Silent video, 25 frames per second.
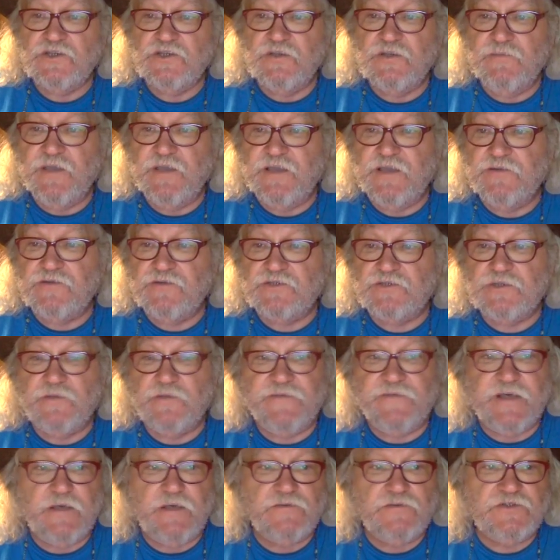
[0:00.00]
made
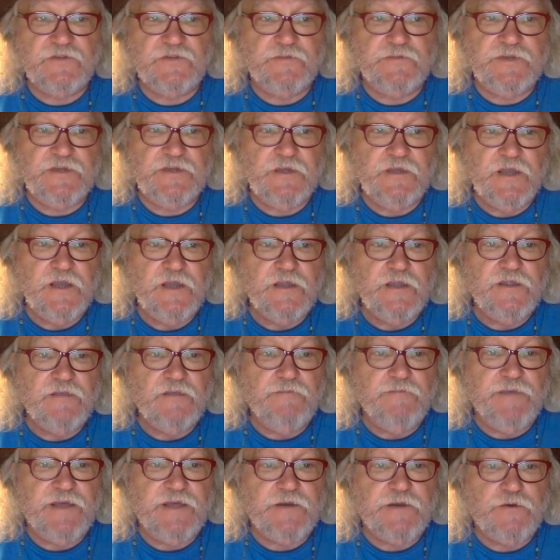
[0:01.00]
herself out to be the
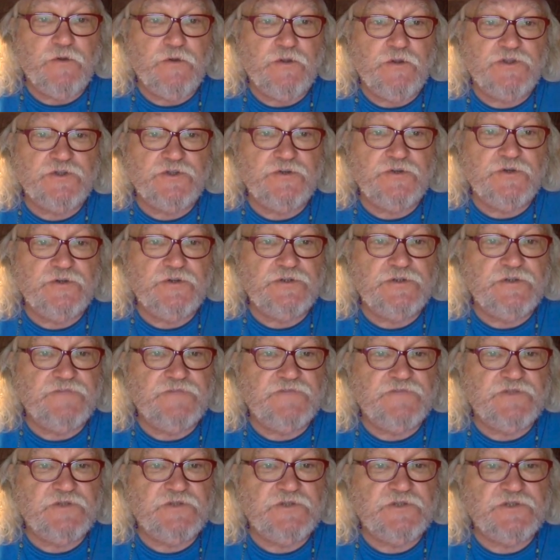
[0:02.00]
better
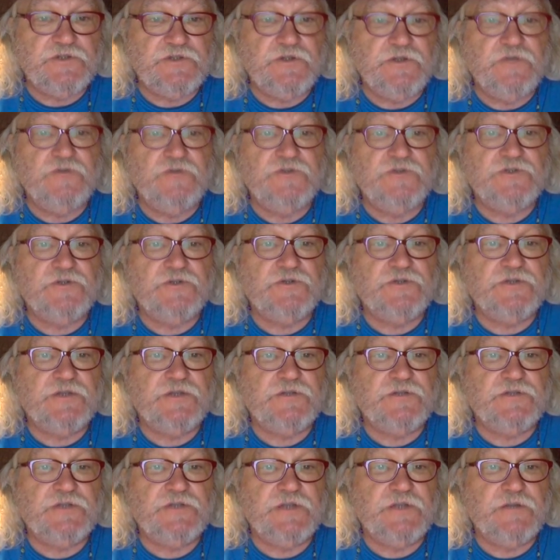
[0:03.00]
alternative to Snow's
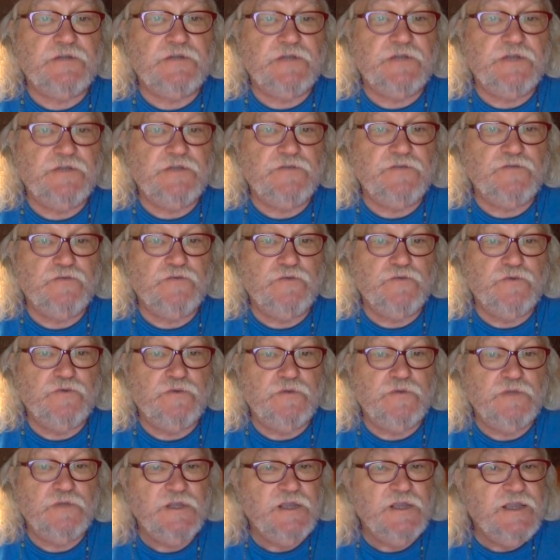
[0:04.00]
totalitarian
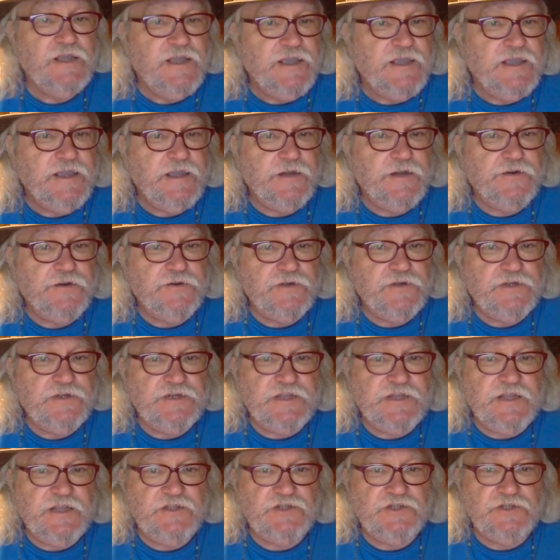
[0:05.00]
rule. Yet her
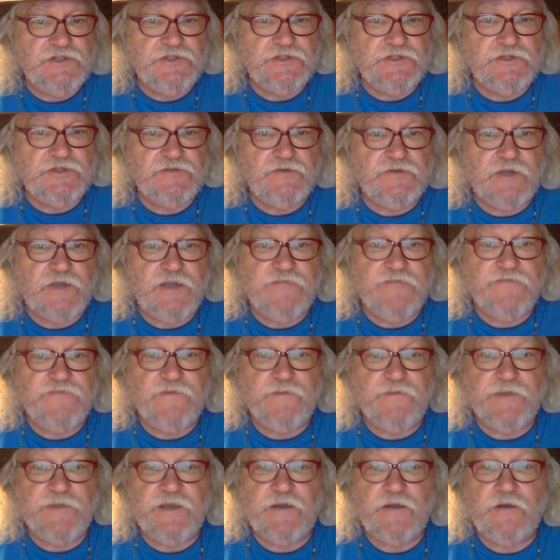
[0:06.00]
intentions and drive for
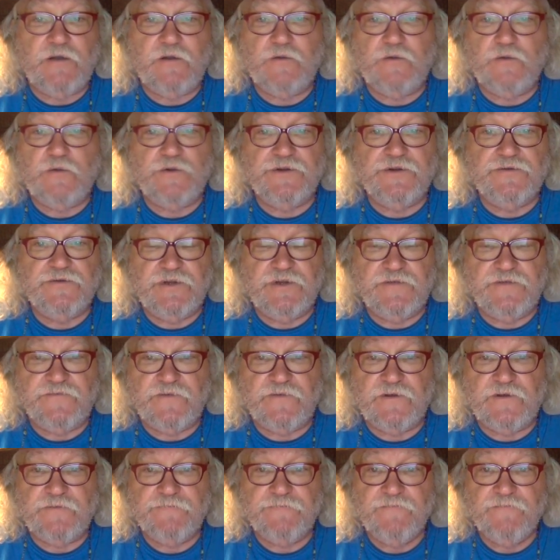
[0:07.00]
power were no
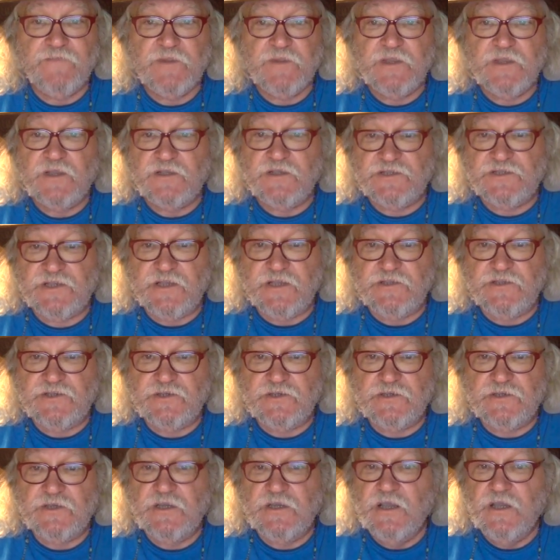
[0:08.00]
different.
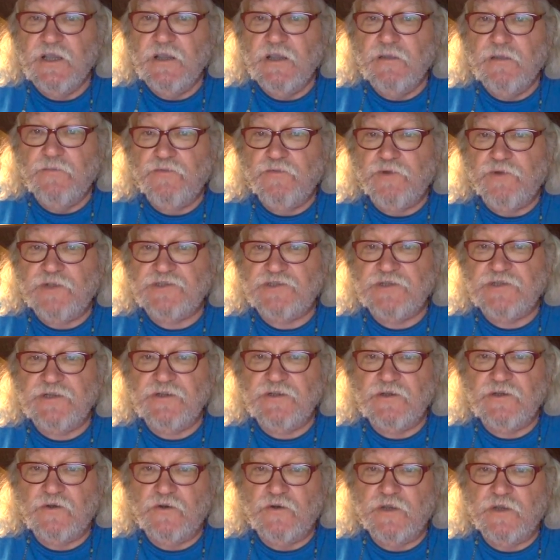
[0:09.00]
Essentially,
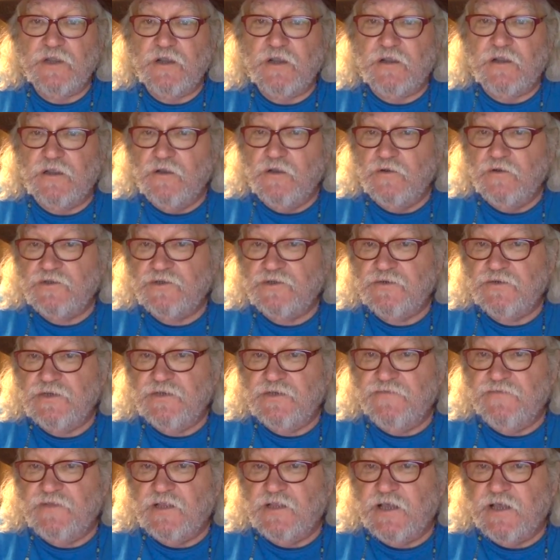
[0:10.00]
President Coin cloaked her
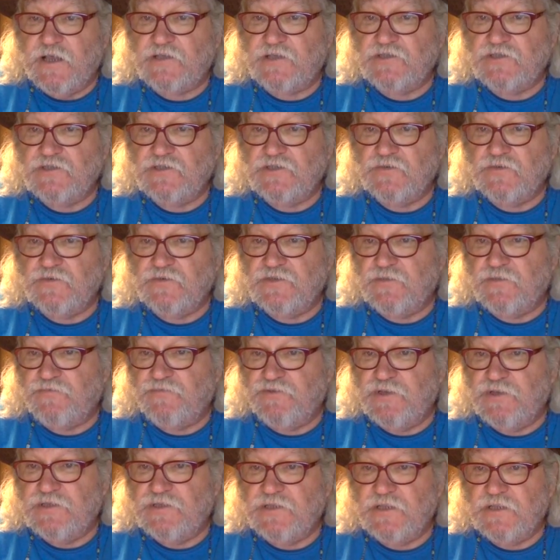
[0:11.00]
evil actions with the
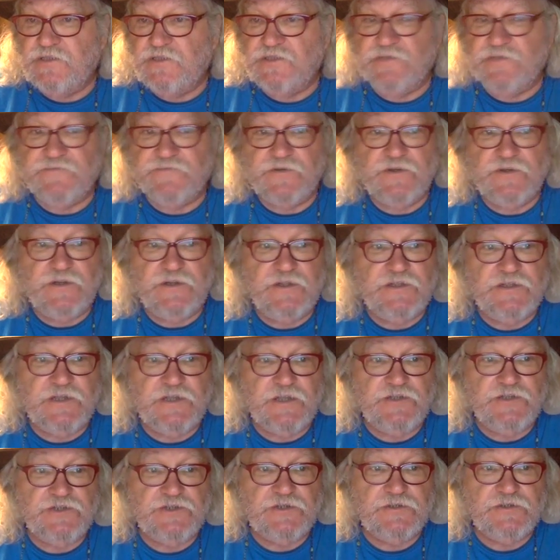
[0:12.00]
pretense of good
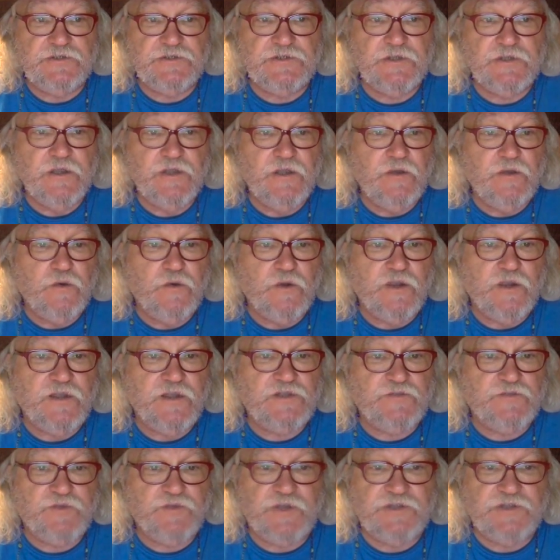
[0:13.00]
intentions,
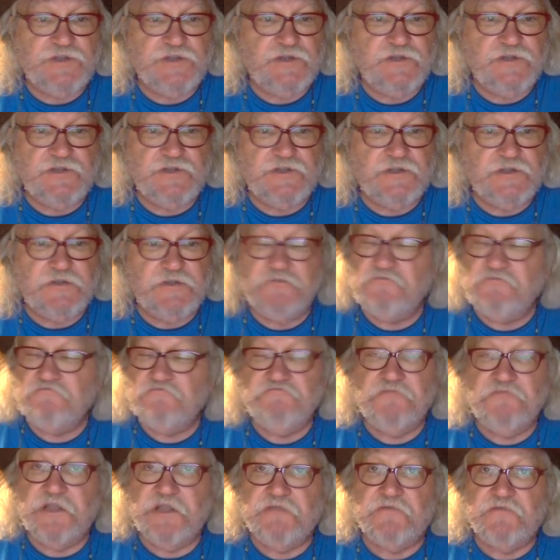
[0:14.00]
whereas President Snow
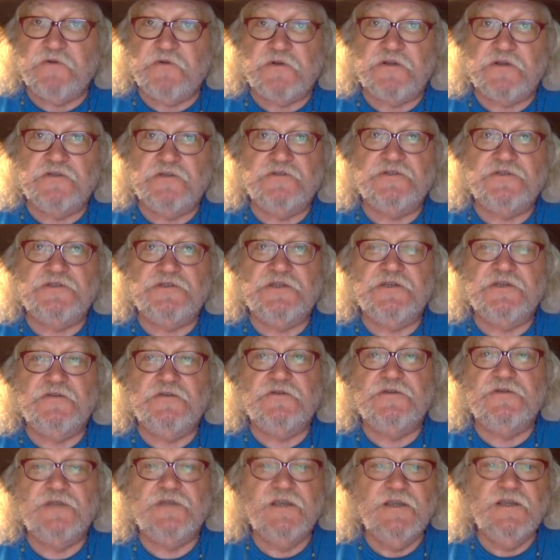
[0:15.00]
never
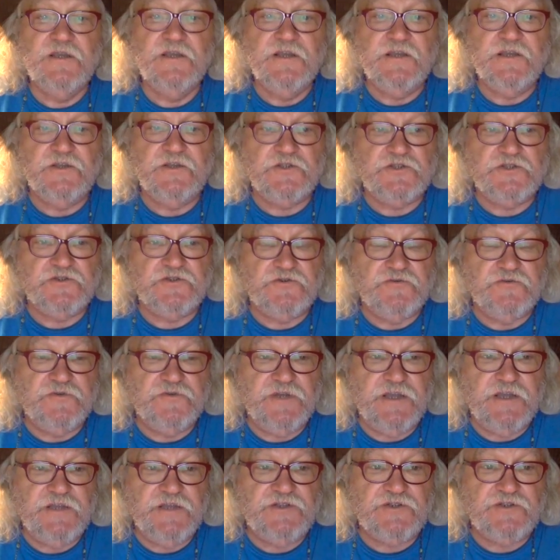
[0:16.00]
concealed his true
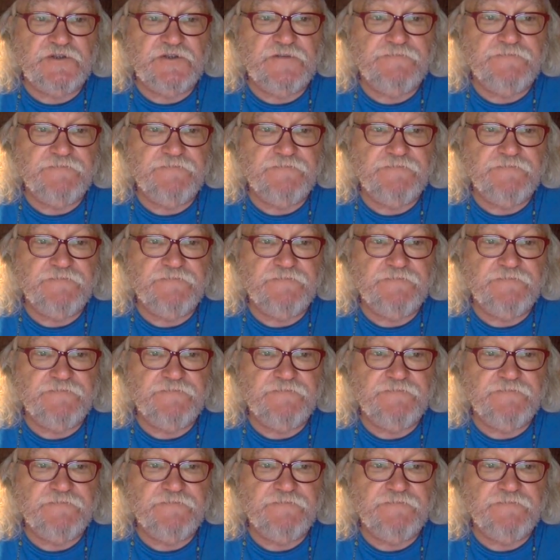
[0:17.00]
nature.